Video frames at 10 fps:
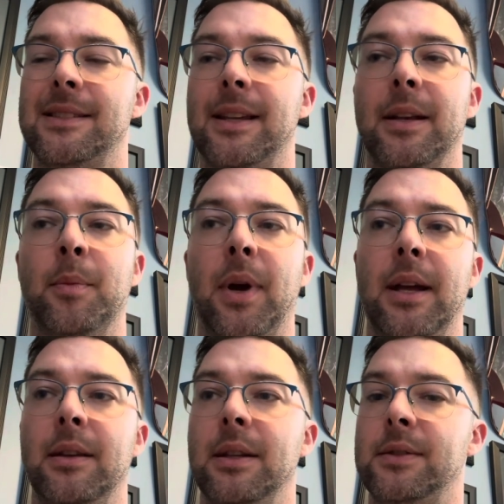state of
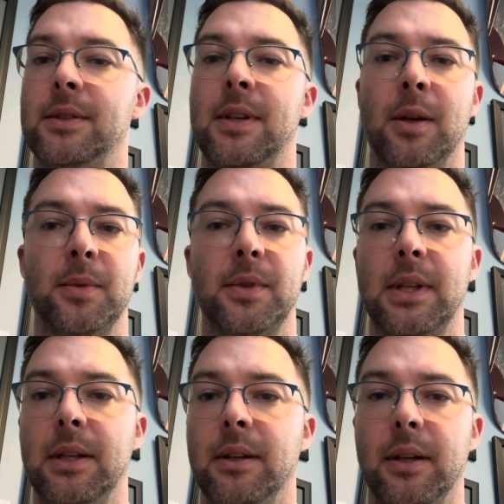mind that just helps
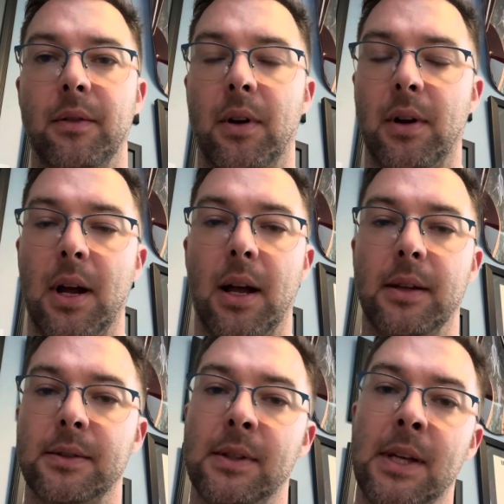healing of all kinds.